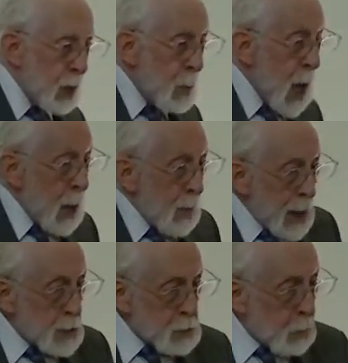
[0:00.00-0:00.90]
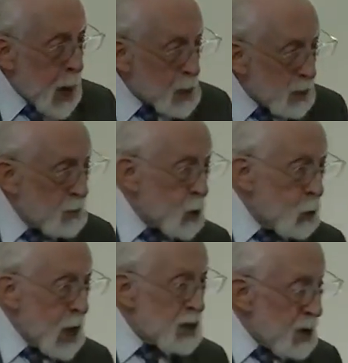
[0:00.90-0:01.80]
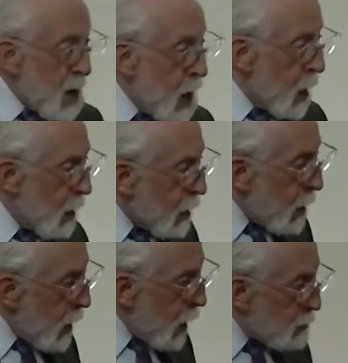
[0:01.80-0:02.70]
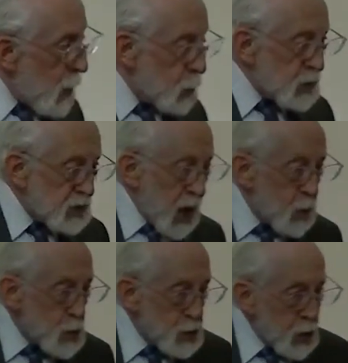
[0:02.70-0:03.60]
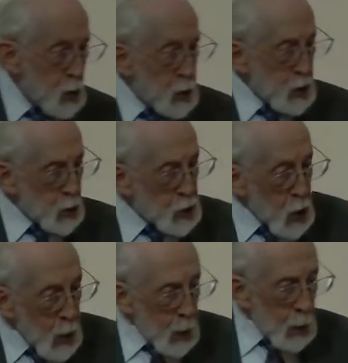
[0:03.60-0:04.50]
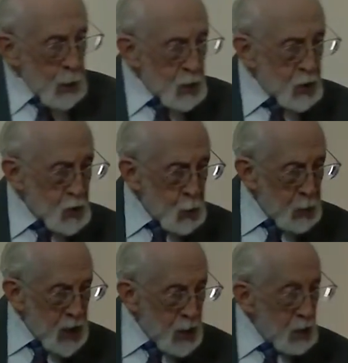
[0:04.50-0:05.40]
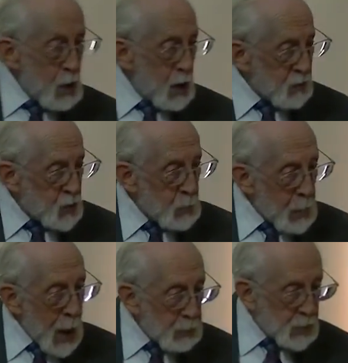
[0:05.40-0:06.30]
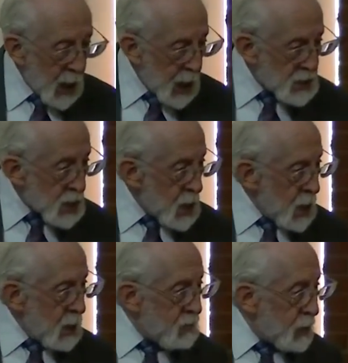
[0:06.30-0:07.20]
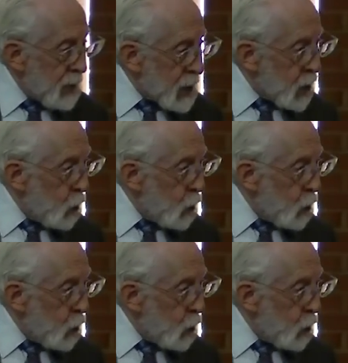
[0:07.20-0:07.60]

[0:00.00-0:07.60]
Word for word: him. That's part of the great error of most Southern churches, stupid enough to baptize everybody